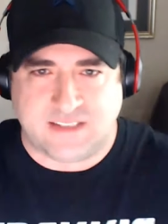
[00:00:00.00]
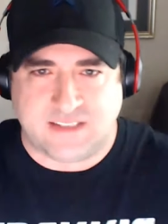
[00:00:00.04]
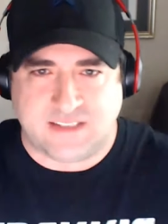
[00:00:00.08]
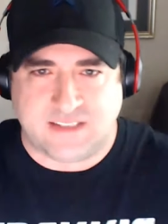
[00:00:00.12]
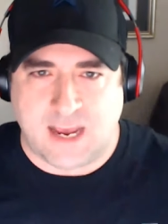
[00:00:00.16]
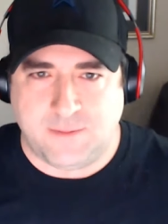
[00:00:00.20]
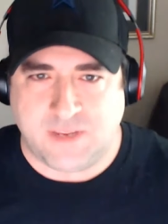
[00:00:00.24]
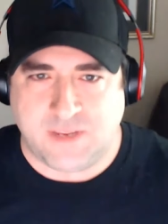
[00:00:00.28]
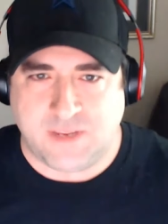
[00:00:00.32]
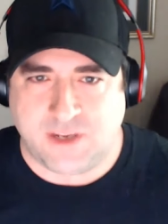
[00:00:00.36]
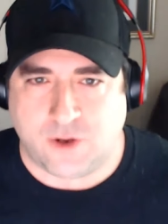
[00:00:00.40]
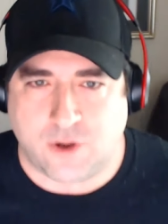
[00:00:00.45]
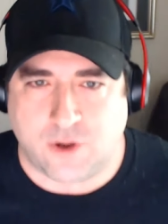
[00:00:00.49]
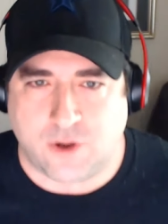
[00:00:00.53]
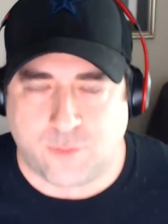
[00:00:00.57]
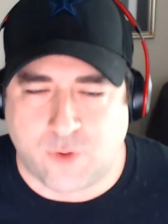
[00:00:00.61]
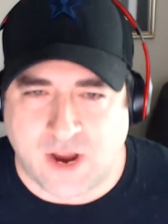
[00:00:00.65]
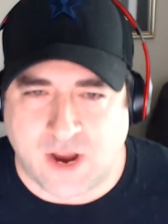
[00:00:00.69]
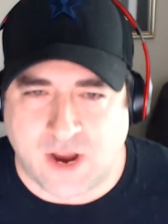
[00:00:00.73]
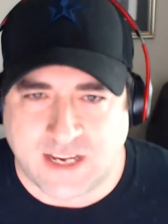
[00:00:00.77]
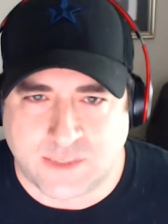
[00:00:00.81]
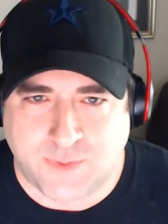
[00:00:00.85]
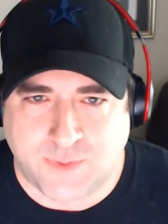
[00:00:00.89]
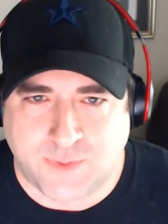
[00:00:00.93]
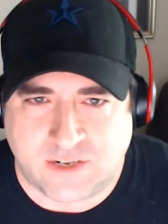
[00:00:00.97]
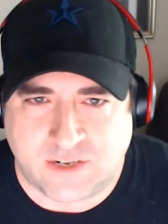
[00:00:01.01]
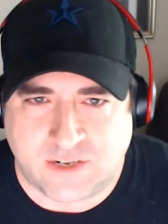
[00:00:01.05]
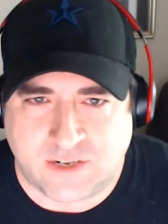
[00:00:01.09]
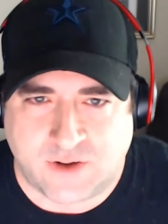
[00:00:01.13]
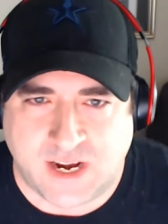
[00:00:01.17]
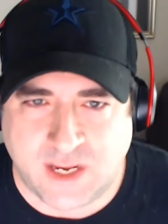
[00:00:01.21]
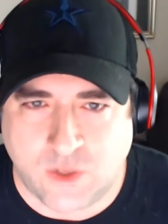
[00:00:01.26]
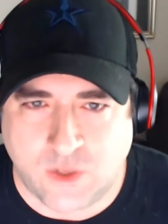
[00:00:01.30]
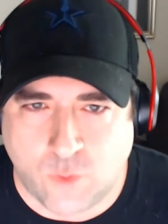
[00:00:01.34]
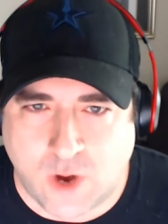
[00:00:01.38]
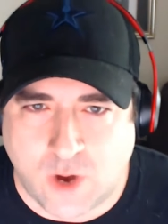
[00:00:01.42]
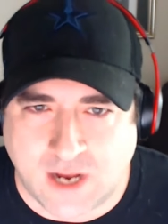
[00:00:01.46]
the time that you're a prospect,
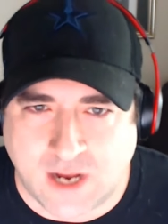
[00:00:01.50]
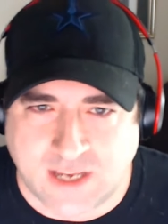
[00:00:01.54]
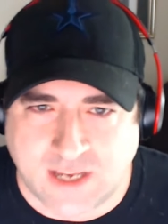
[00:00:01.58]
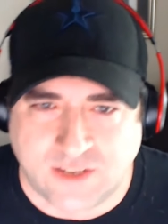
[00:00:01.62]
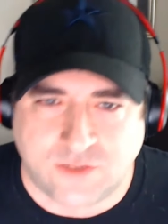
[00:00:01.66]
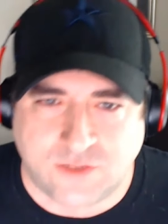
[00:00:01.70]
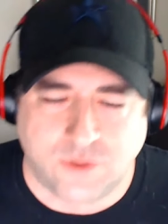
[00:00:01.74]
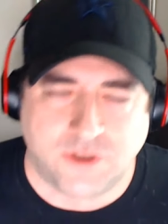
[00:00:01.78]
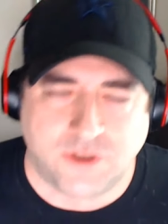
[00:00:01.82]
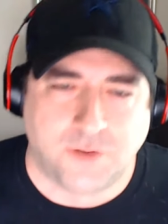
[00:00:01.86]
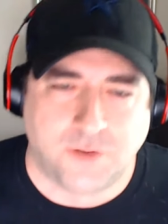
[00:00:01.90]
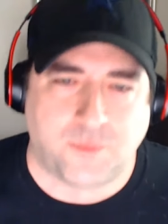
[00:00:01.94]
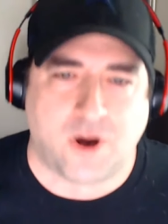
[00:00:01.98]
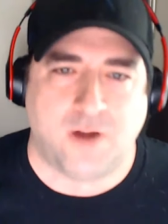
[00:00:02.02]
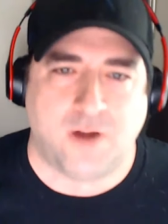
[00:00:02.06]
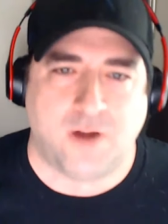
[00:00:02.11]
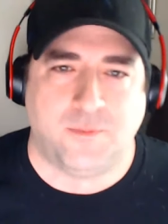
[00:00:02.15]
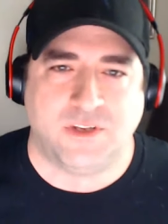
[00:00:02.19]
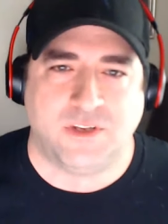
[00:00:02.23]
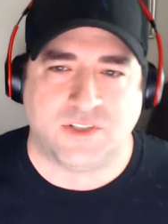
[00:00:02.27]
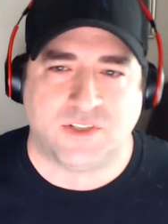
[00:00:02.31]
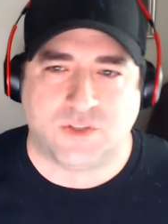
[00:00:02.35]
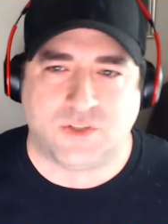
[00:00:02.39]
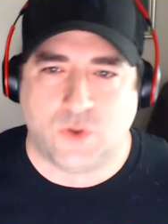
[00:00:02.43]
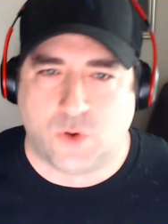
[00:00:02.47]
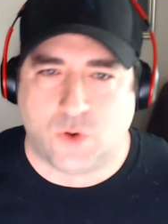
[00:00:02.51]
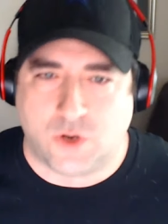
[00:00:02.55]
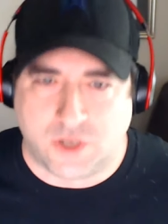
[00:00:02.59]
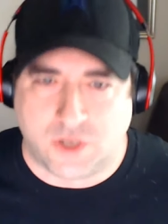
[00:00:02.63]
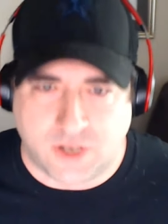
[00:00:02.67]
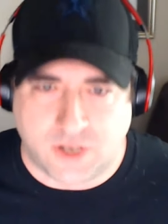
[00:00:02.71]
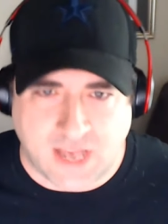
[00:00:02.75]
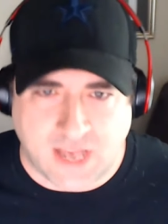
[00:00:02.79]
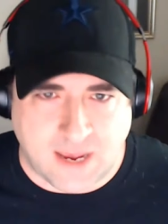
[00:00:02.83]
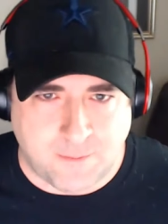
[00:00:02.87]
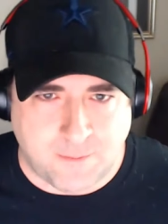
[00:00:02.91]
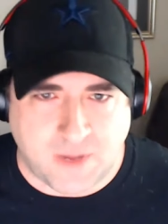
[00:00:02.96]
right? You walk into a department store,
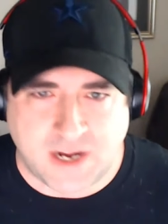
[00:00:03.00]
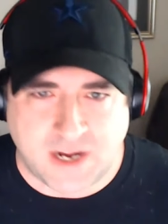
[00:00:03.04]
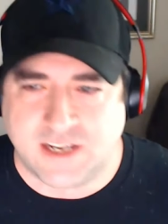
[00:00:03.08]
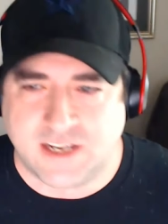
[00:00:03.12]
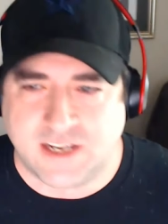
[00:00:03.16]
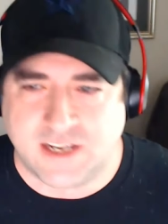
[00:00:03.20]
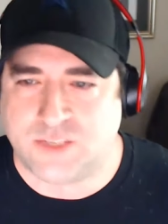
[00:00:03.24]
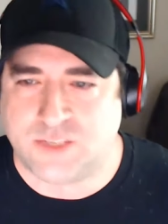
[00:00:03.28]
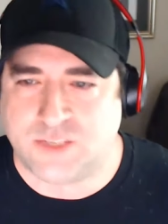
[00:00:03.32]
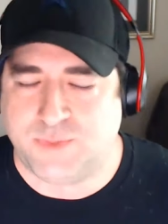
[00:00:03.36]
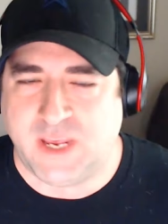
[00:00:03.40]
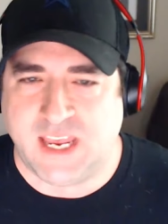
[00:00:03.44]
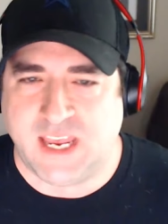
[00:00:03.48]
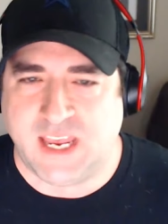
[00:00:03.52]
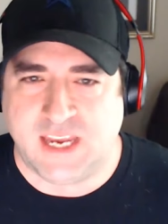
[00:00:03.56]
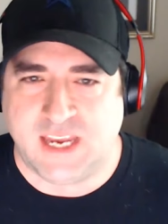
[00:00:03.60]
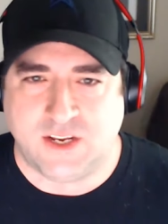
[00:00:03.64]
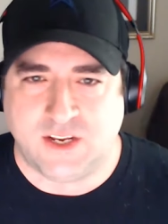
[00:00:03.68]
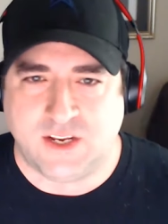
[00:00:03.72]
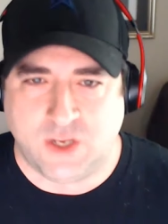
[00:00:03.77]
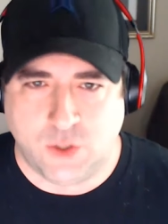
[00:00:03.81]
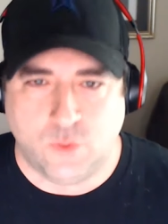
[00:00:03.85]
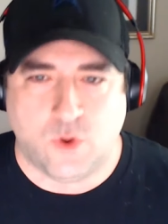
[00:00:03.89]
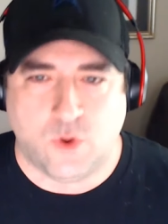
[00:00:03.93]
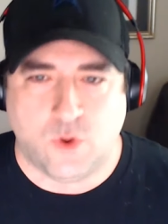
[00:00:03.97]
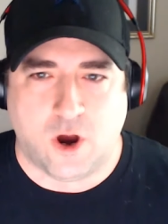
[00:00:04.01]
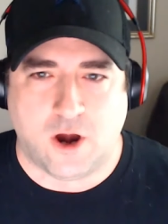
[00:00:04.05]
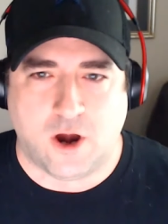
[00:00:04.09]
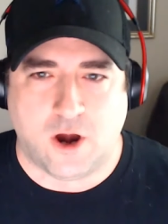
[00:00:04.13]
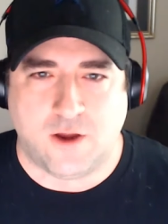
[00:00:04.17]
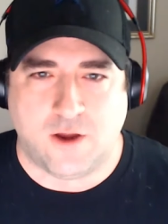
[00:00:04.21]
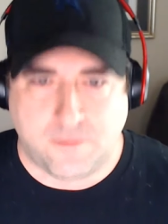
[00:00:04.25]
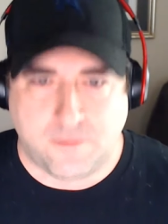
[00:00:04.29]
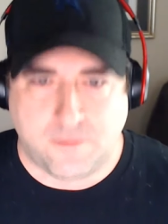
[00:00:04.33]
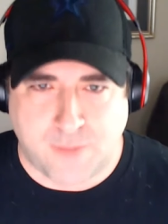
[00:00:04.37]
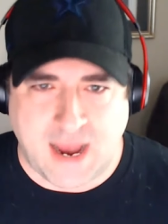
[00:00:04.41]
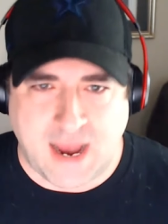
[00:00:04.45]
you got money to spend, you
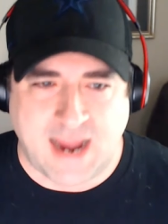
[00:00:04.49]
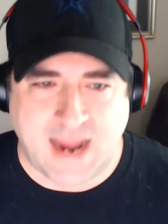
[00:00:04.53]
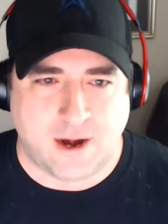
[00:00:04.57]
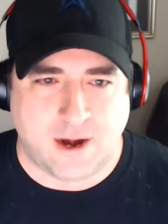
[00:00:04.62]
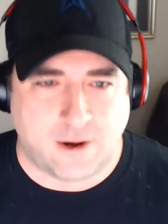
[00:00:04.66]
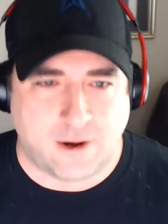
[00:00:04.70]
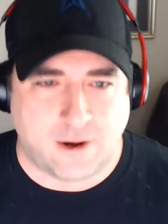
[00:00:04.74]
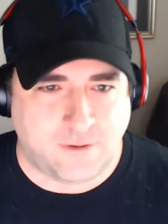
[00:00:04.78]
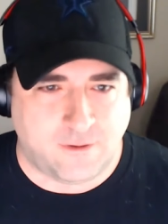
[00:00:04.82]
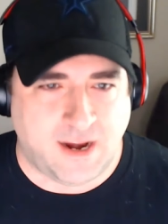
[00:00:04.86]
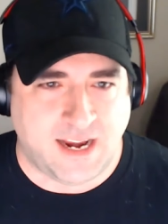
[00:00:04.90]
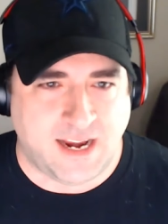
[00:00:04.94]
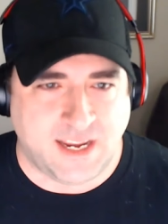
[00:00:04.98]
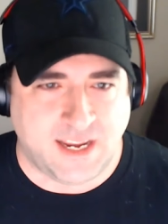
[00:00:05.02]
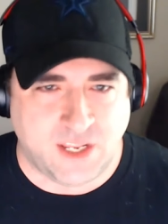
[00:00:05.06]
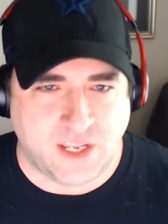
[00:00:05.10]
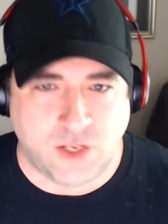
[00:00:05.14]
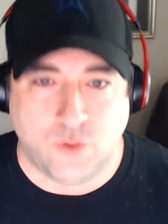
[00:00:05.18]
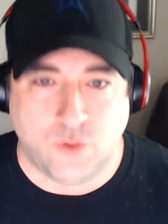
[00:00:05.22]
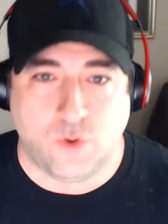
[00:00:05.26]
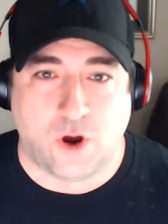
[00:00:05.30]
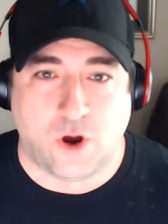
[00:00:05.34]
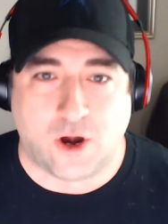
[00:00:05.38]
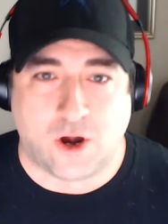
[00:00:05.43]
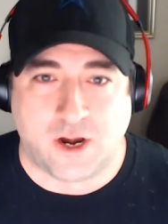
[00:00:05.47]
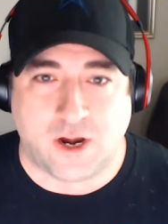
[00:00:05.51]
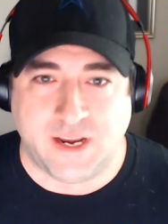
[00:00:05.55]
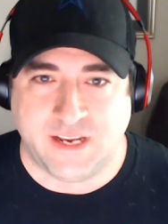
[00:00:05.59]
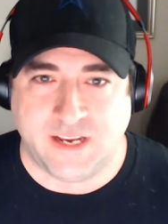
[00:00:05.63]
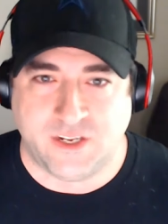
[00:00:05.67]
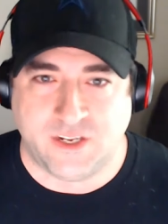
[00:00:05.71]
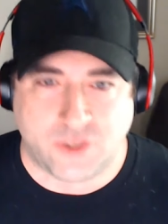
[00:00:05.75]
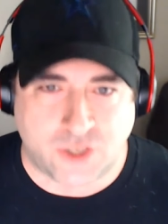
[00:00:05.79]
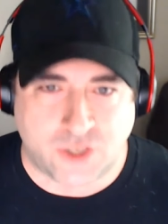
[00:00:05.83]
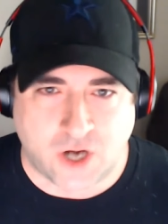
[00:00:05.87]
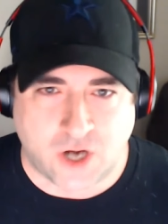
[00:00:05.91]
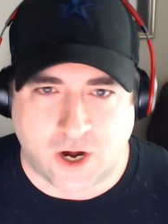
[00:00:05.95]
are the buyer, right? You are
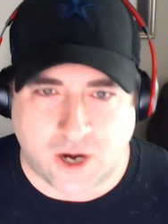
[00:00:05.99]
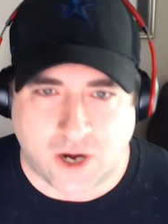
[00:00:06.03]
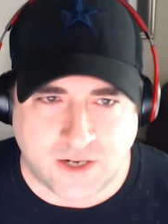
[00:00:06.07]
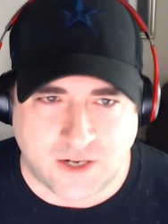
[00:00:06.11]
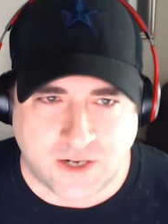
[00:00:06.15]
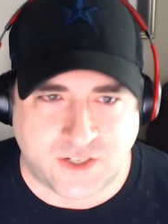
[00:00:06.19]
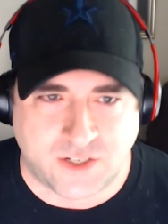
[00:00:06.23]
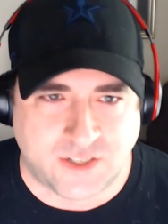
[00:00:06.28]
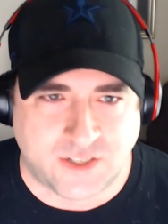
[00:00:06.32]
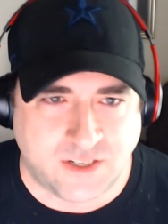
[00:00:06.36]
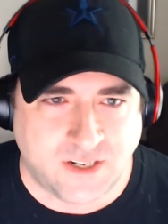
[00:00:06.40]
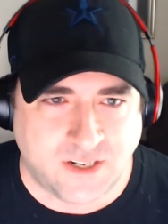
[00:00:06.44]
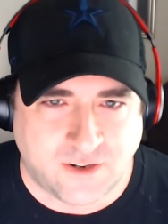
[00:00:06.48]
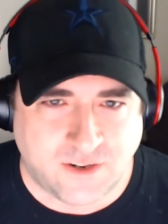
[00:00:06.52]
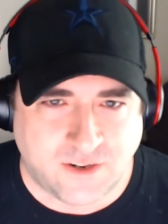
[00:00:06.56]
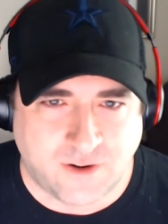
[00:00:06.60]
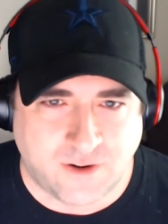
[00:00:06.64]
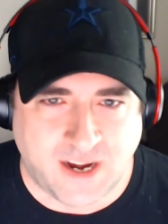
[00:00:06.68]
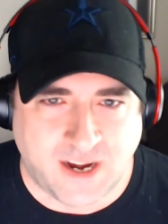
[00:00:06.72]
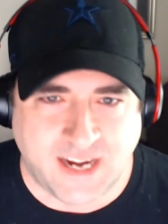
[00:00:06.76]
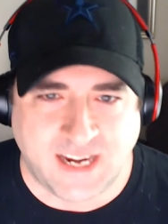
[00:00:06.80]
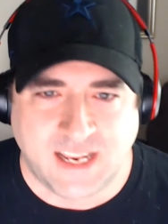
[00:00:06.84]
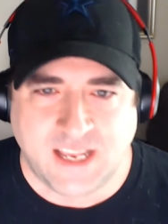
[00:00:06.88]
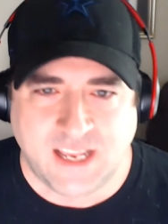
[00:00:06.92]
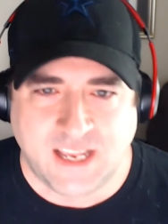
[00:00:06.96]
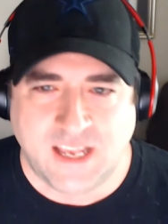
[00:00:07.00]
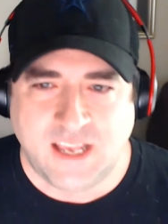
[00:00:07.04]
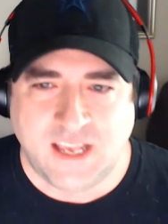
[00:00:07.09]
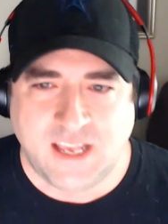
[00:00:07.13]
in charge, right?